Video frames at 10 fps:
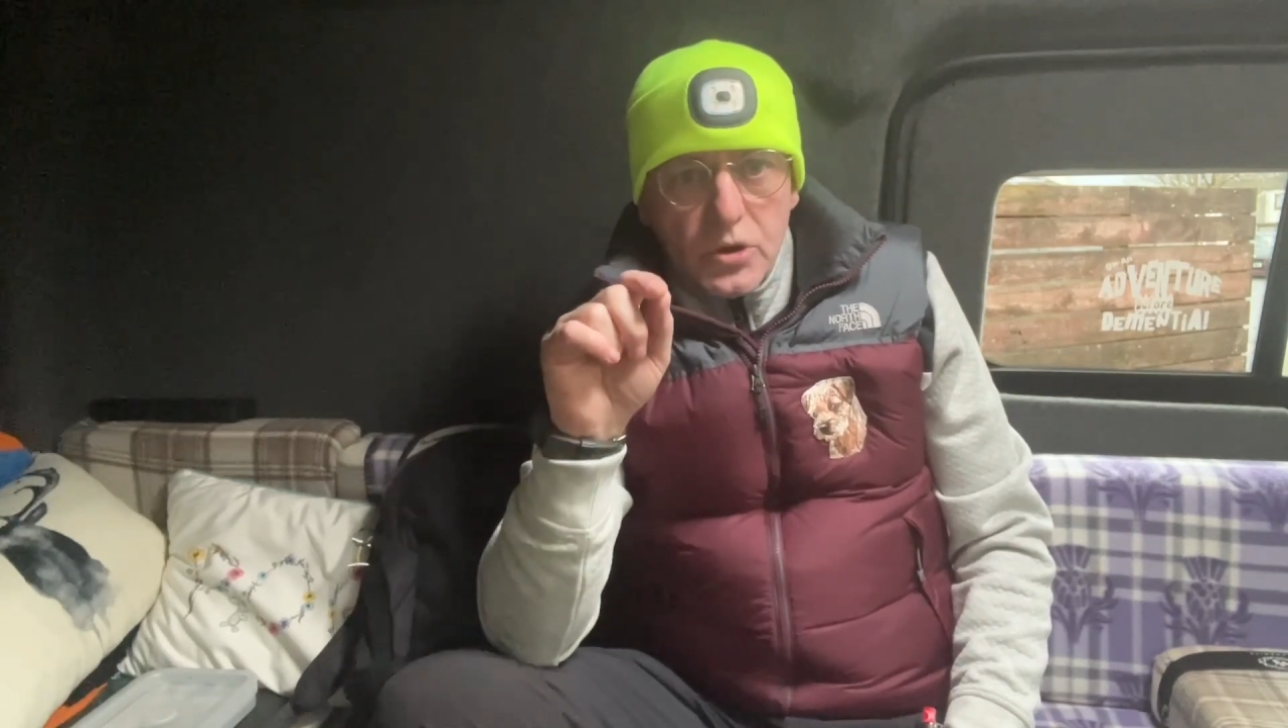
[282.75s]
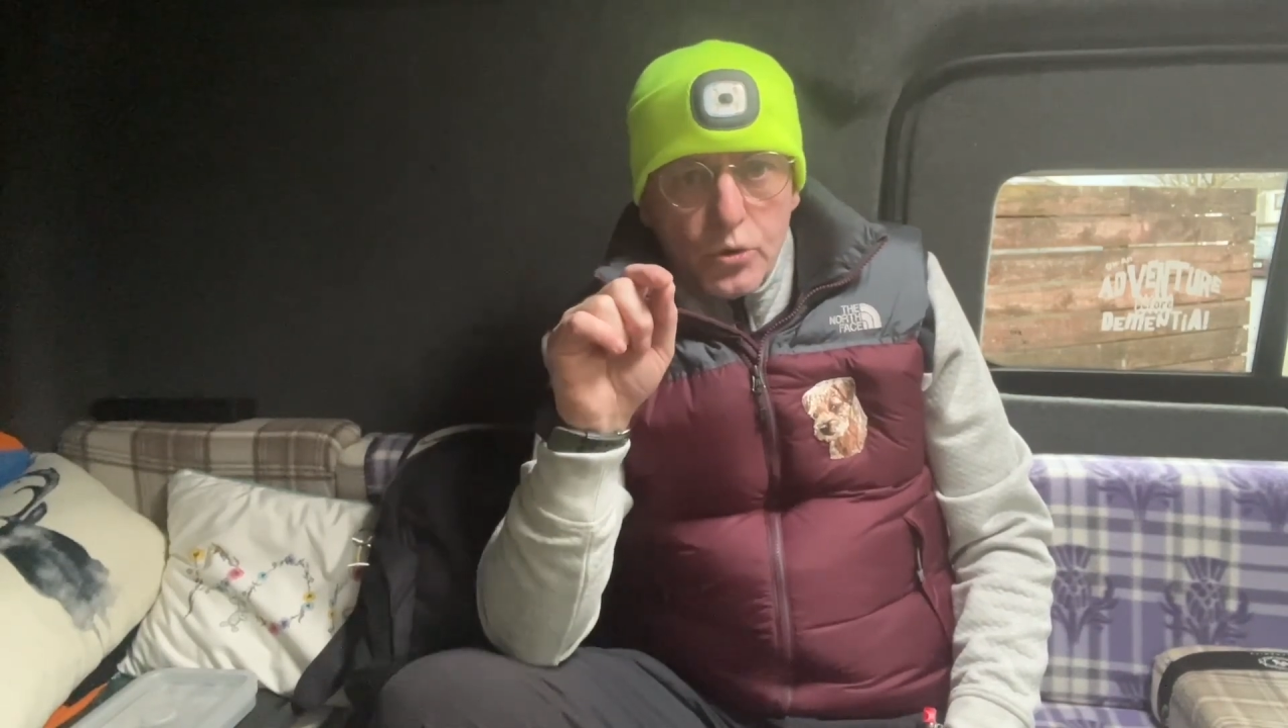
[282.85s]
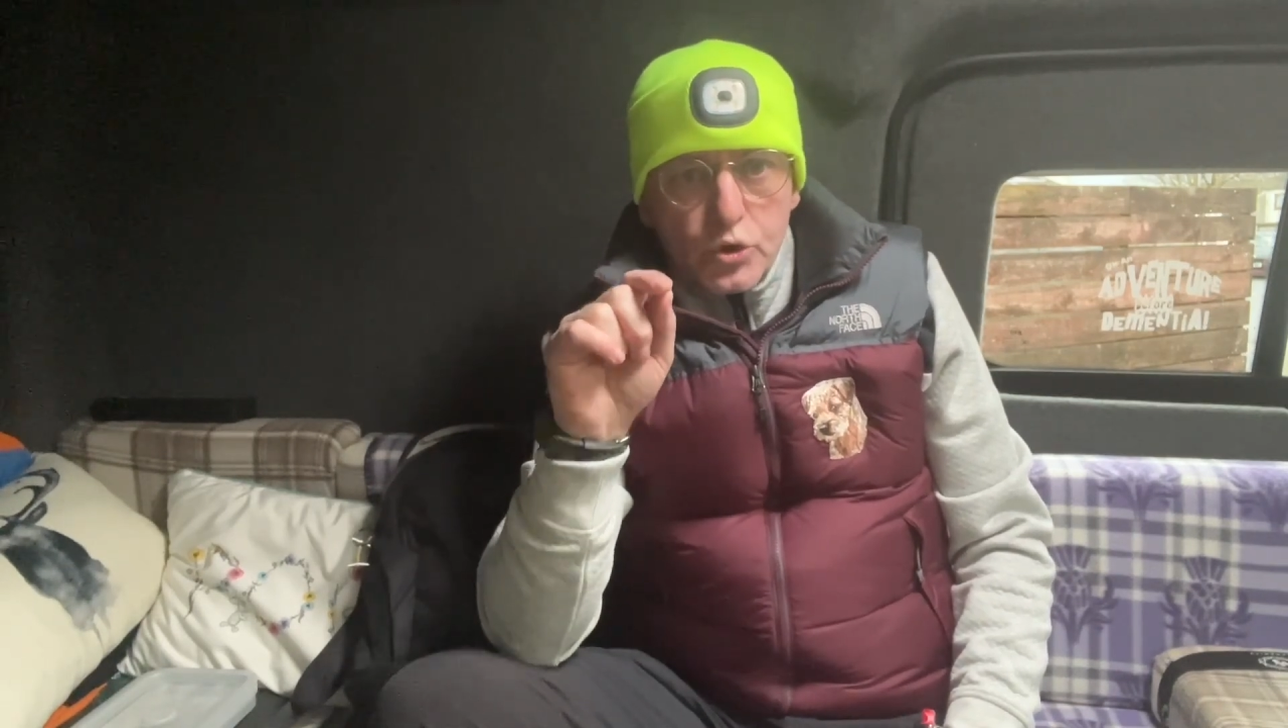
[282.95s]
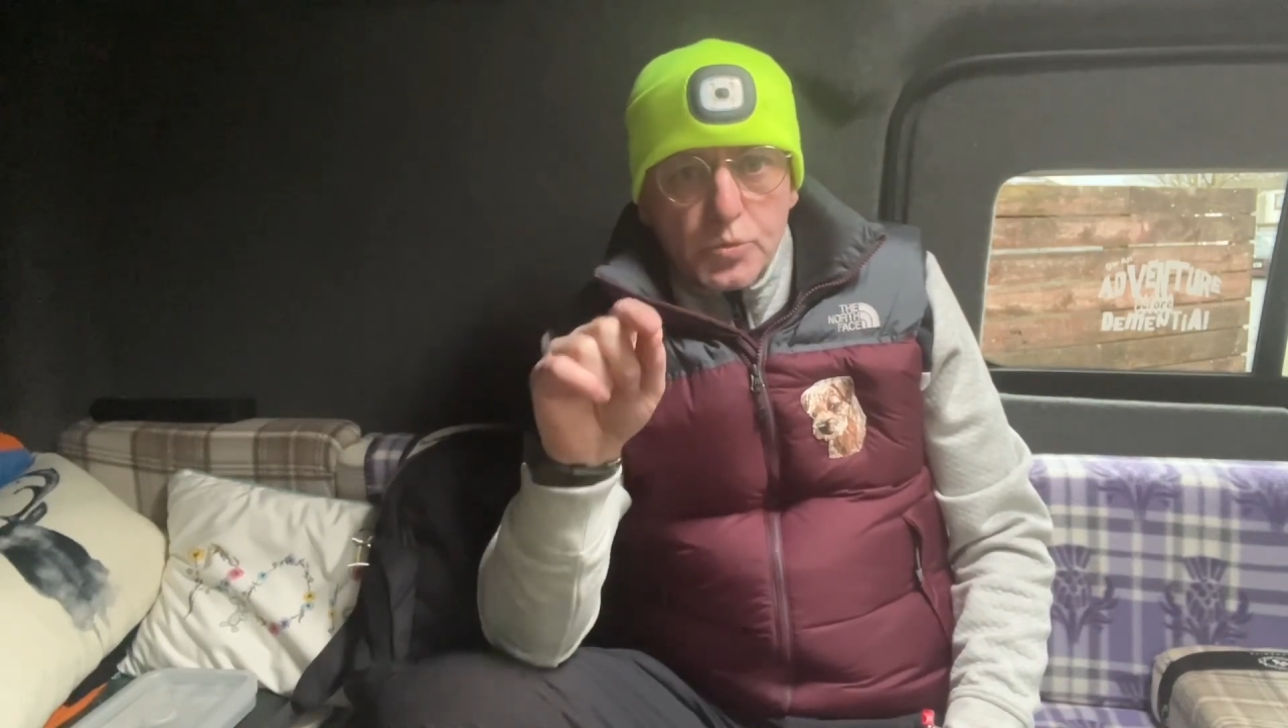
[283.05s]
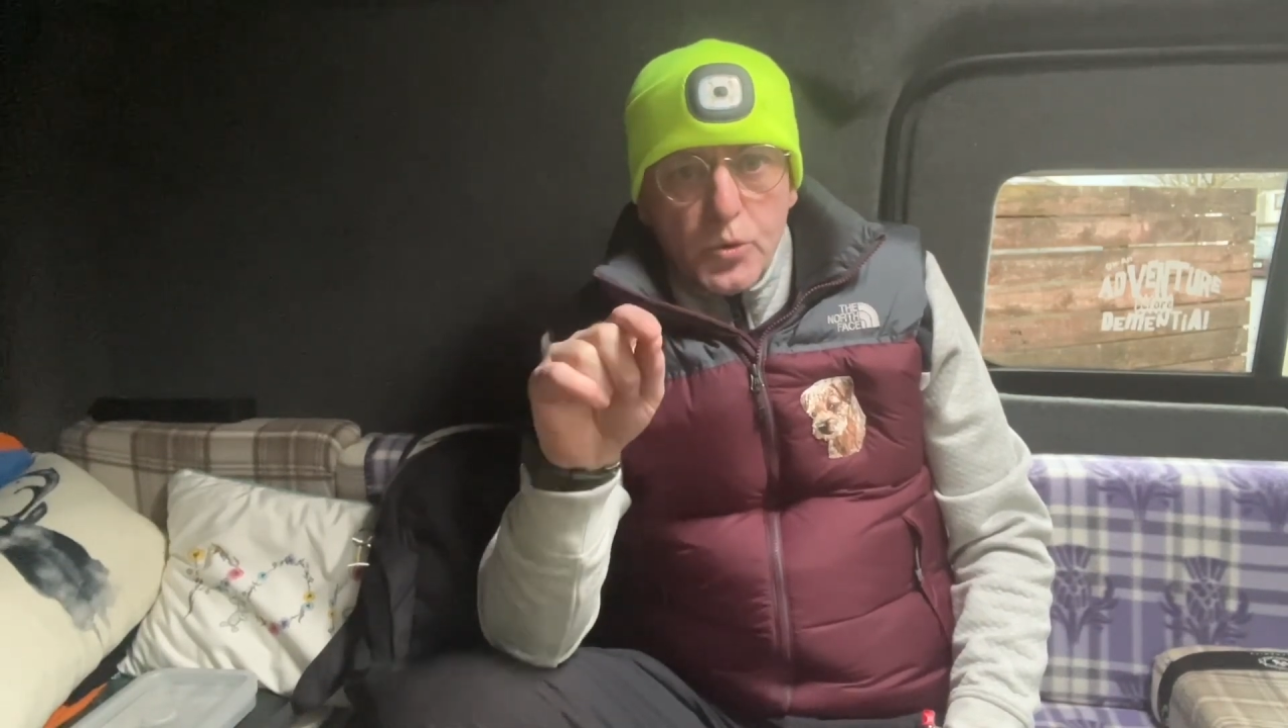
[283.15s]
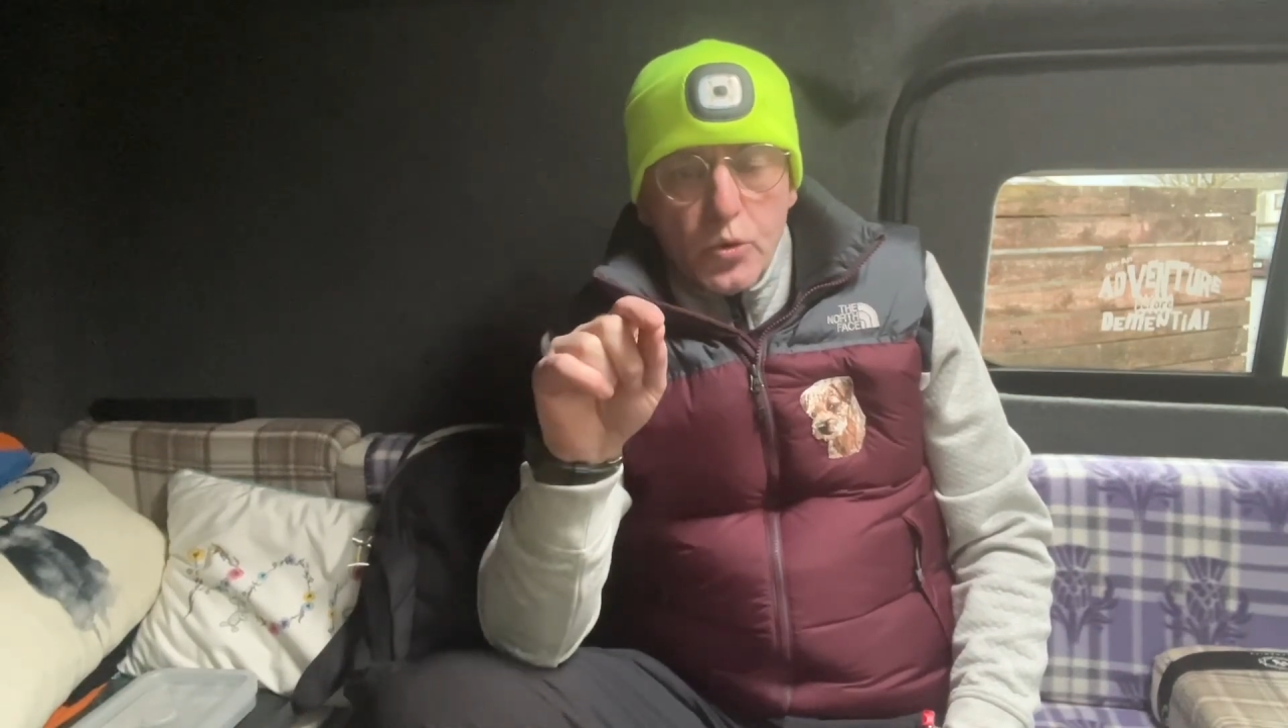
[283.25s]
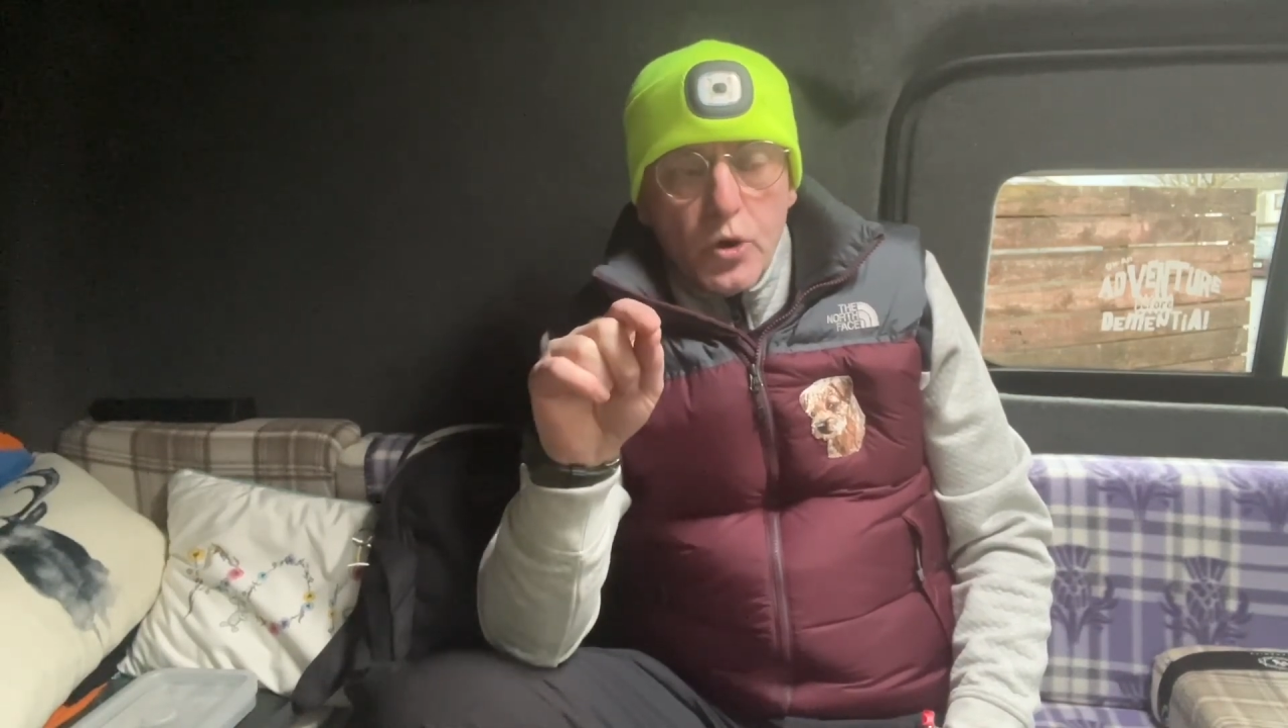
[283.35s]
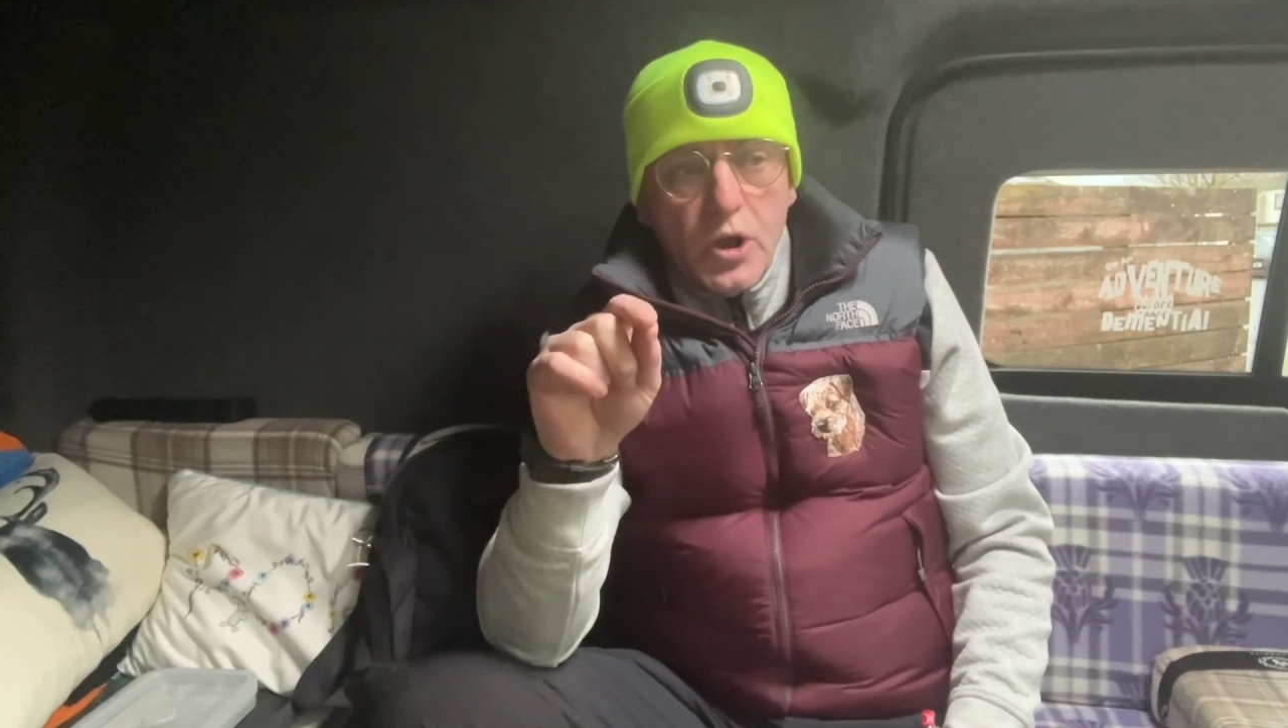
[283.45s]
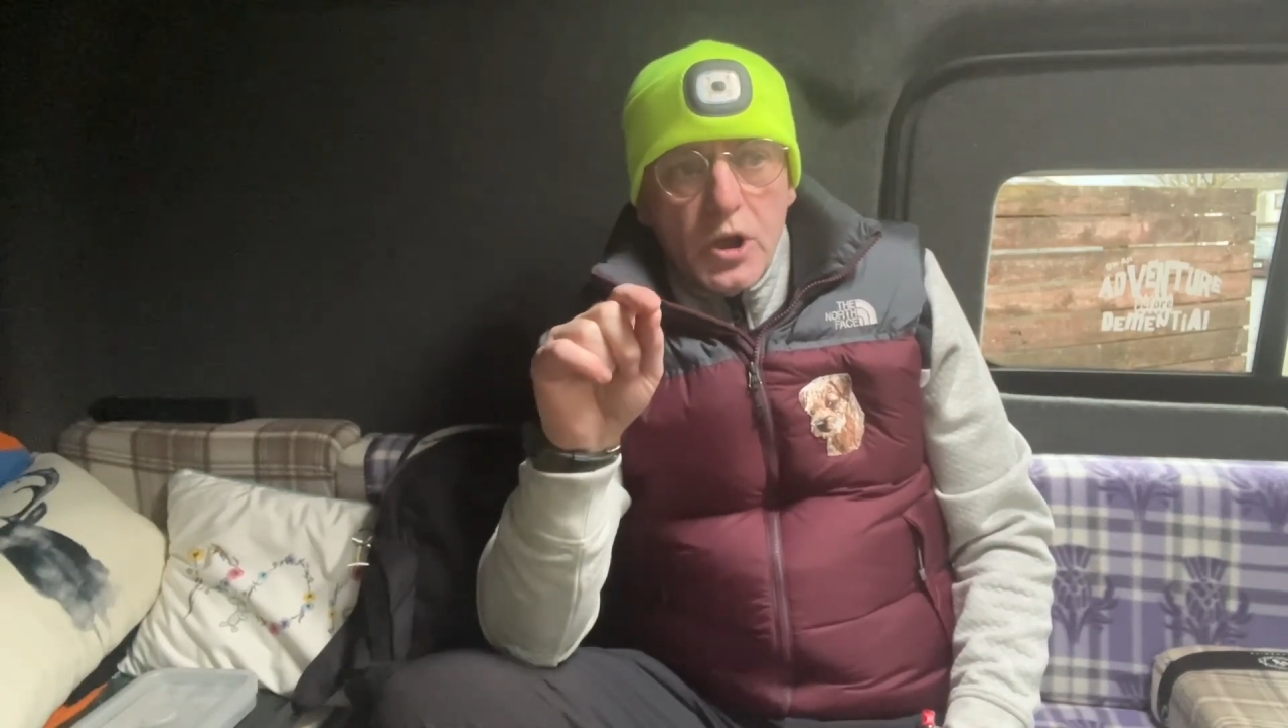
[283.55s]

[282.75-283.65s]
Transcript: hospital